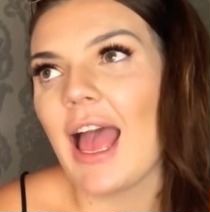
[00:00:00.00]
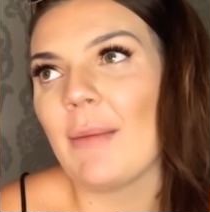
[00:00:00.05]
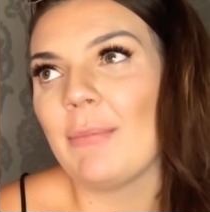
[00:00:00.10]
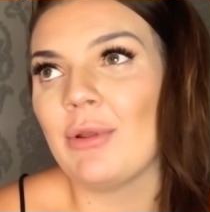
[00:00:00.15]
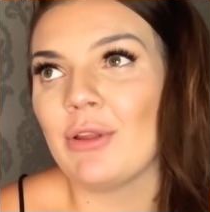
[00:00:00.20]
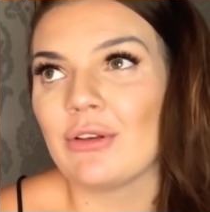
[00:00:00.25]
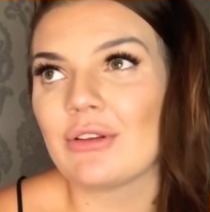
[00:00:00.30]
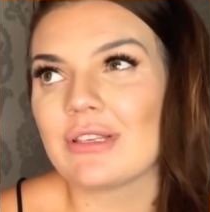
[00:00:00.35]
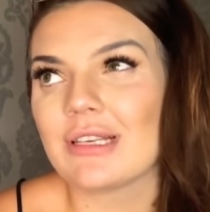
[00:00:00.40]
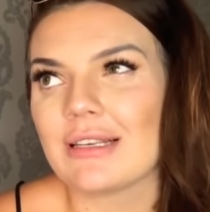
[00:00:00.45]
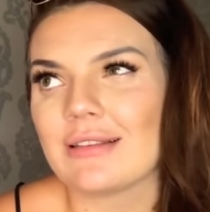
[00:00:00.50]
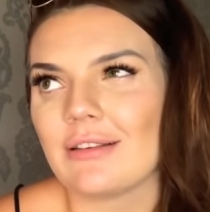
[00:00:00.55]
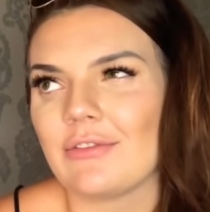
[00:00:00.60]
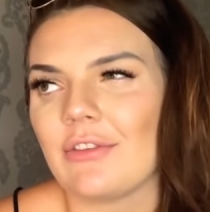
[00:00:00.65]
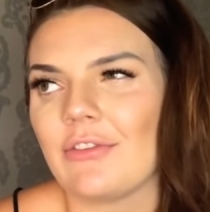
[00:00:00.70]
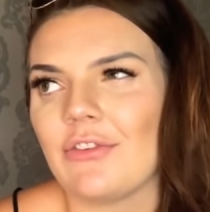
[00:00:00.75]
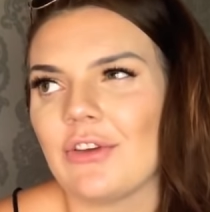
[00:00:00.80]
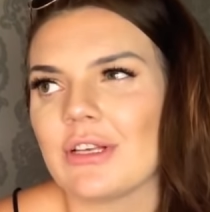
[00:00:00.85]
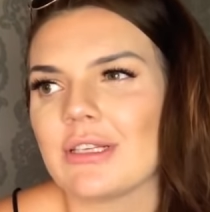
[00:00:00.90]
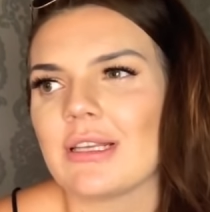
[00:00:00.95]
Plus, it's like the
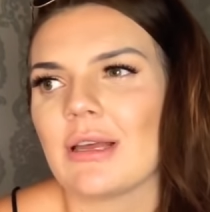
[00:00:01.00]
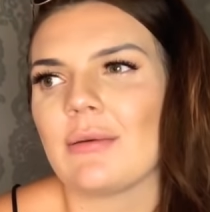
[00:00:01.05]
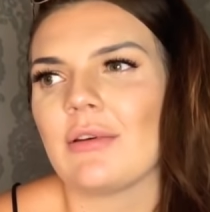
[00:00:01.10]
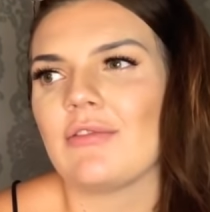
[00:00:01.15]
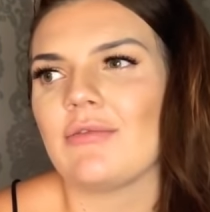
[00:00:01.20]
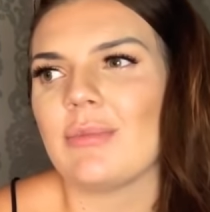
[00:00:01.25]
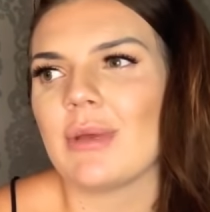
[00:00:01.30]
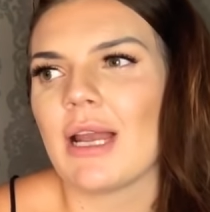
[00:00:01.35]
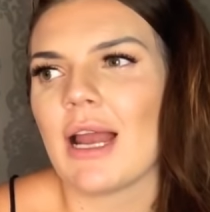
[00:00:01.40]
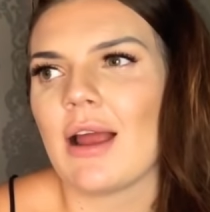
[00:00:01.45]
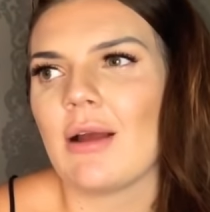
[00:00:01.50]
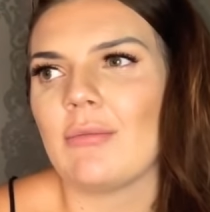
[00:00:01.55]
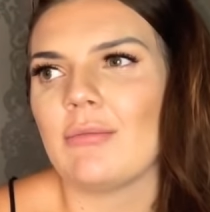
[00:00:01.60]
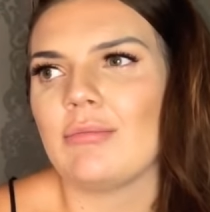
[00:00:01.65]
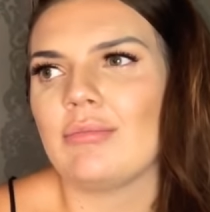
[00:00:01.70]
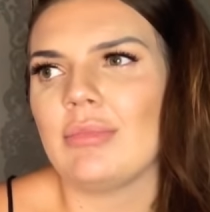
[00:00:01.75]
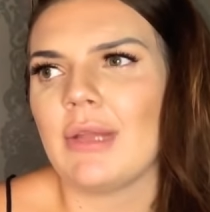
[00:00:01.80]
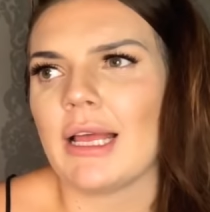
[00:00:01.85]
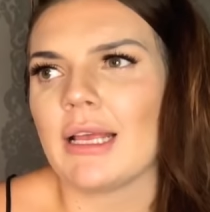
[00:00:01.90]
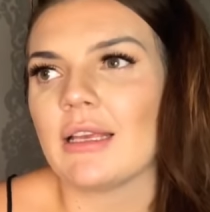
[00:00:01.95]
first time I've been out
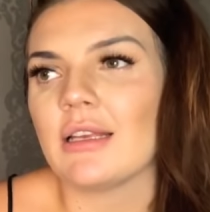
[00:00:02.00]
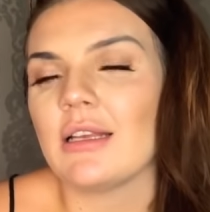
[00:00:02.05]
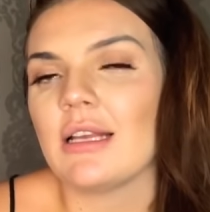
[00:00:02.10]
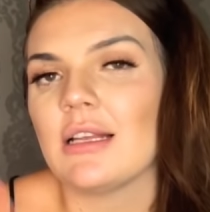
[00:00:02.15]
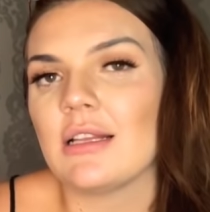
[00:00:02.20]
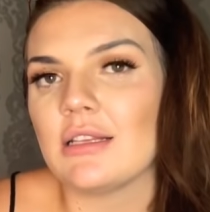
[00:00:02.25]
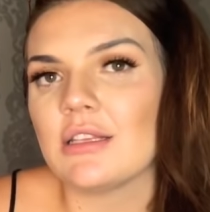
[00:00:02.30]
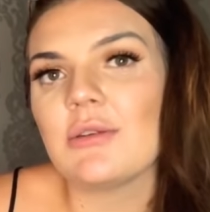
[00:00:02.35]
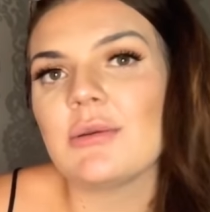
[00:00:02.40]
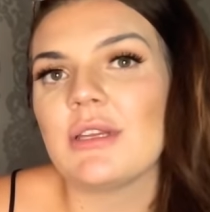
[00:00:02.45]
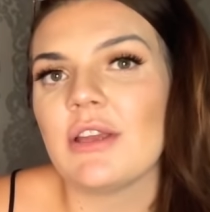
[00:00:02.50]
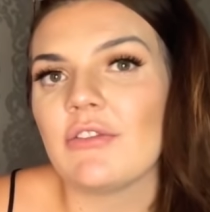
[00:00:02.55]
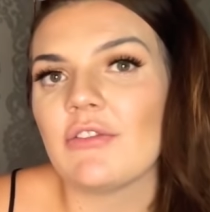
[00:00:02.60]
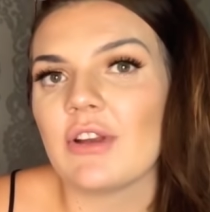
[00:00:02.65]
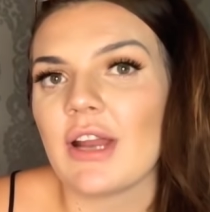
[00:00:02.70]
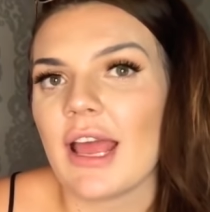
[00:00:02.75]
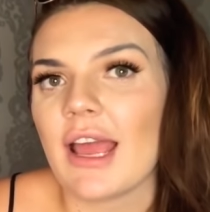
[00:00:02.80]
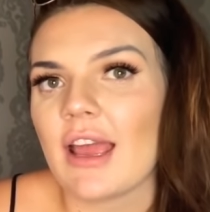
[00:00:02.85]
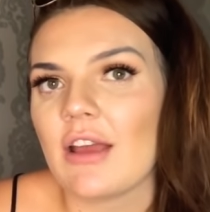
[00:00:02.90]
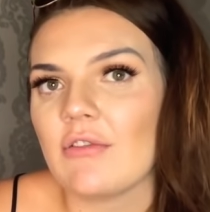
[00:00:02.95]
like to a
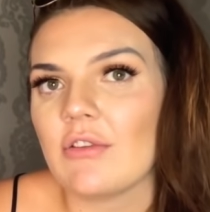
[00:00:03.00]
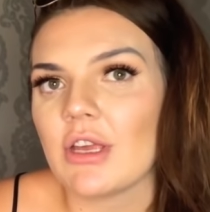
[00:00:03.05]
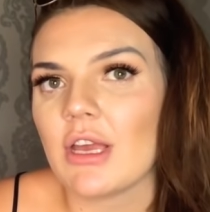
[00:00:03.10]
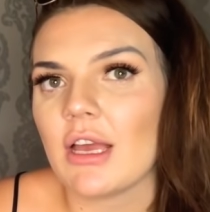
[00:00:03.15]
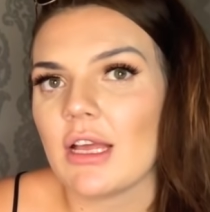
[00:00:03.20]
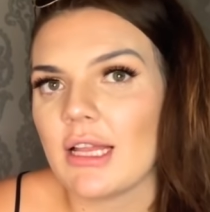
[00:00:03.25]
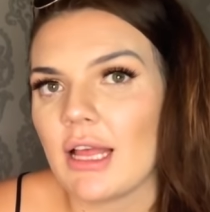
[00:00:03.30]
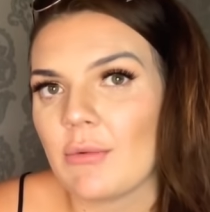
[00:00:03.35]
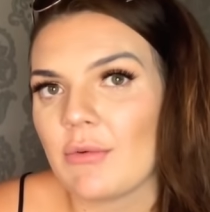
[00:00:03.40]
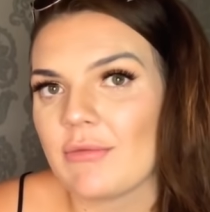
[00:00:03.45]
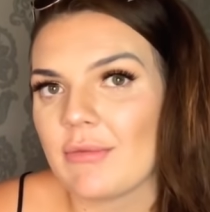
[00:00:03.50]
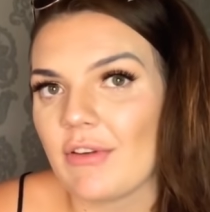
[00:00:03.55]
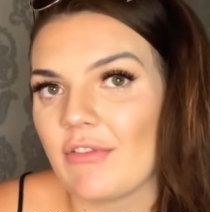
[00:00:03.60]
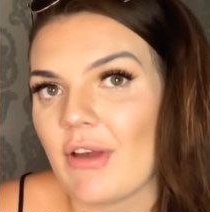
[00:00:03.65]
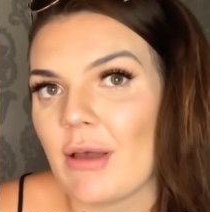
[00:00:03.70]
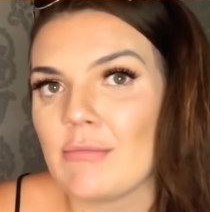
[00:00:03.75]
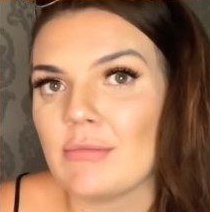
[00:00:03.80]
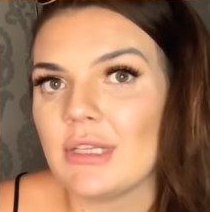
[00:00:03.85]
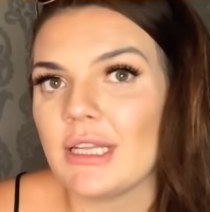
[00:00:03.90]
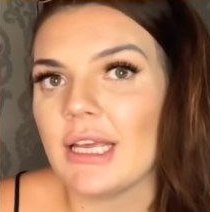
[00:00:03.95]
different area, like with my
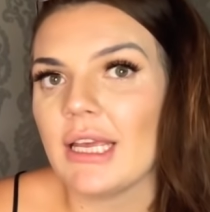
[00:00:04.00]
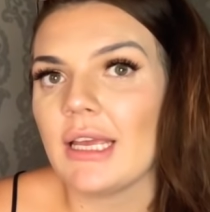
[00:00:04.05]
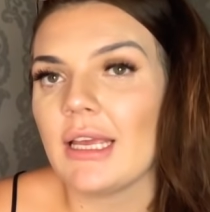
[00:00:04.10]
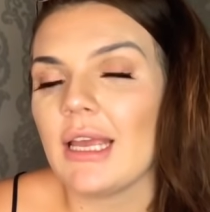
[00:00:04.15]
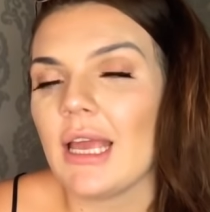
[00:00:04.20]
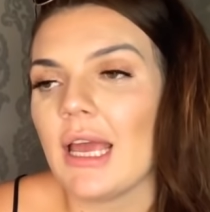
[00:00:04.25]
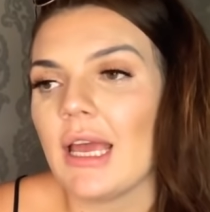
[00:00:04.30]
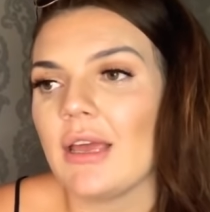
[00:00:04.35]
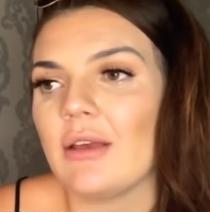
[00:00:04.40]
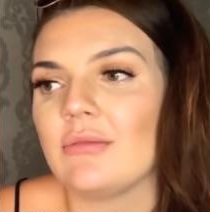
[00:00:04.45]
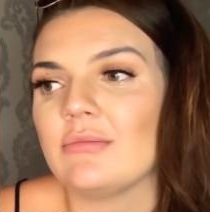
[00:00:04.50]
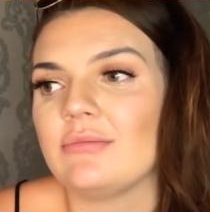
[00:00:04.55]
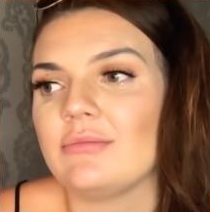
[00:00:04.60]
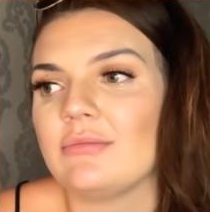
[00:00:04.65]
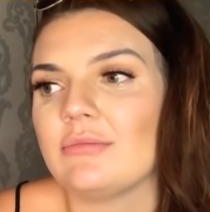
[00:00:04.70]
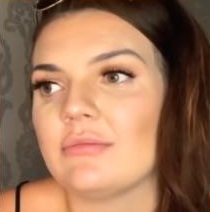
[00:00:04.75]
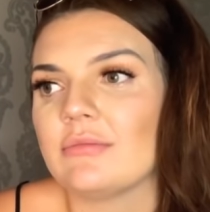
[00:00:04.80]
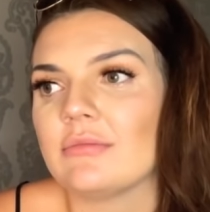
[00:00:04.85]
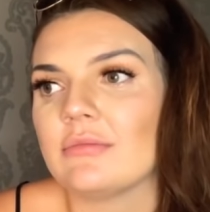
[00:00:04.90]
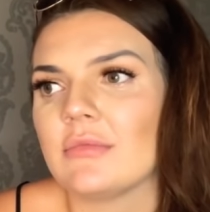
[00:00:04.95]
family,
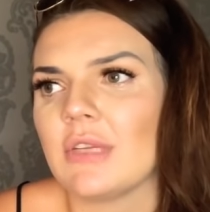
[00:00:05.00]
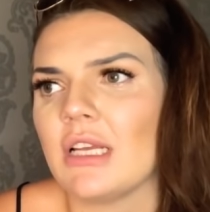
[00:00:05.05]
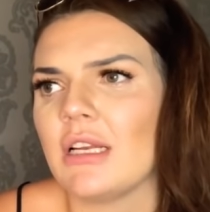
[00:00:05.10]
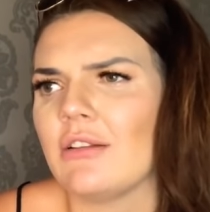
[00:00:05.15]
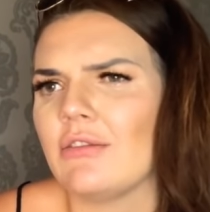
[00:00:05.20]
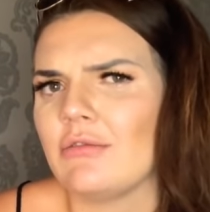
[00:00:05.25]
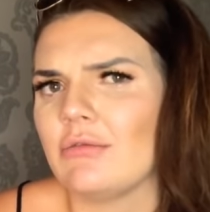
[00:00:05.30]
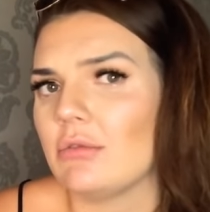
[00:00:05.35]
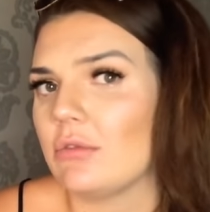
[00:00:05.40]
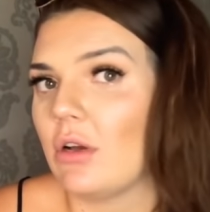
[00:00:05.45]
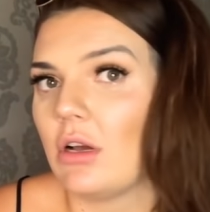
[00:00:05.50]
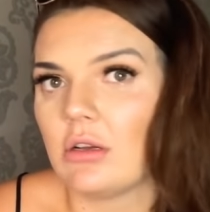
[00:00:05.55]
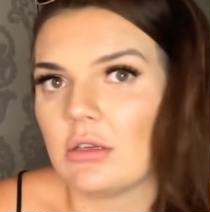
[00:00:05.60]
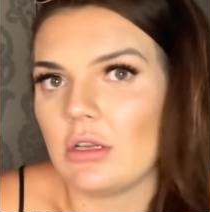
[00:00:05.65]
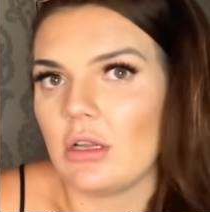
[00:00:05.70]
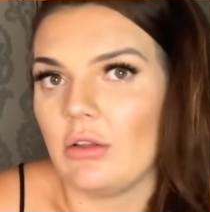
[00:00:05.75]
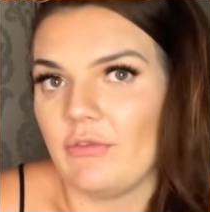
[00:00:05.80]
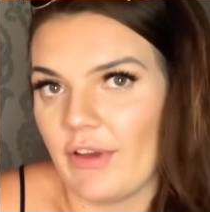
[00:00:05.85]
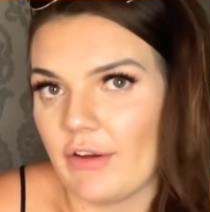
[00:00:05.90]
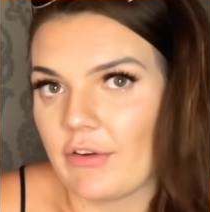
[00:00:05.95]
in a
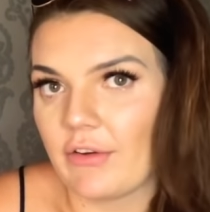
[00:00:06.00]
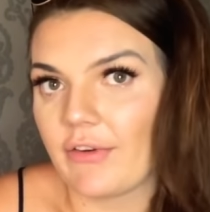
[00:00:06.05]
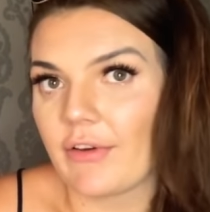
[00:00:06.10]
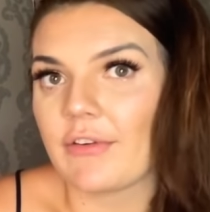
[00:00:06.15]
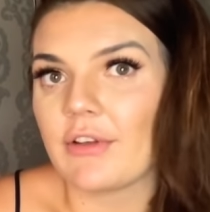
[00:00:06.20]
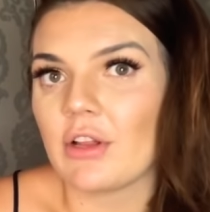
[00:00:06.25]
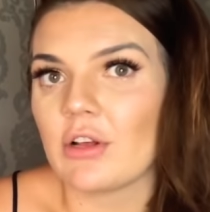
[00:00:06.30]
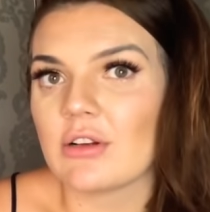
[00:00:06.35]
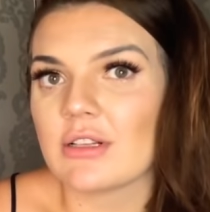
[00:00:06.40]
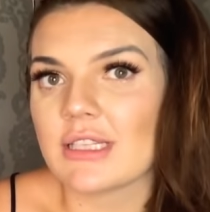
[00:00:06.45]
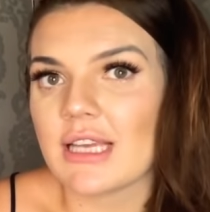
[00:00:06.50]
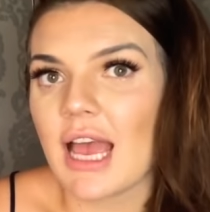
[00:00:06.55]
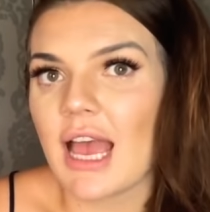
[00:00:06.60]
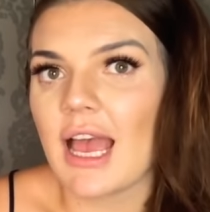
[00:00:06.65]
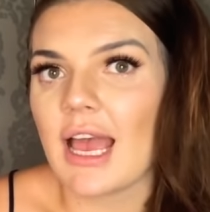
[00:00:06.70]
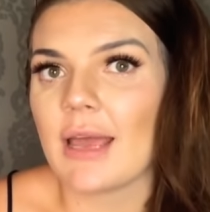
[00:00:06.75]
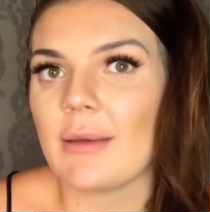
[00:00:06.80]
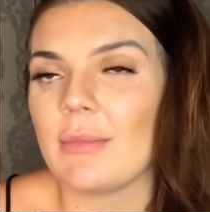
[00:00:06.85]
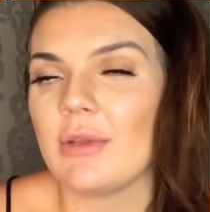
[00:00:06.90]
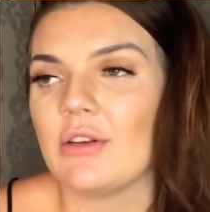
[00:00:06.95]
very, very long time.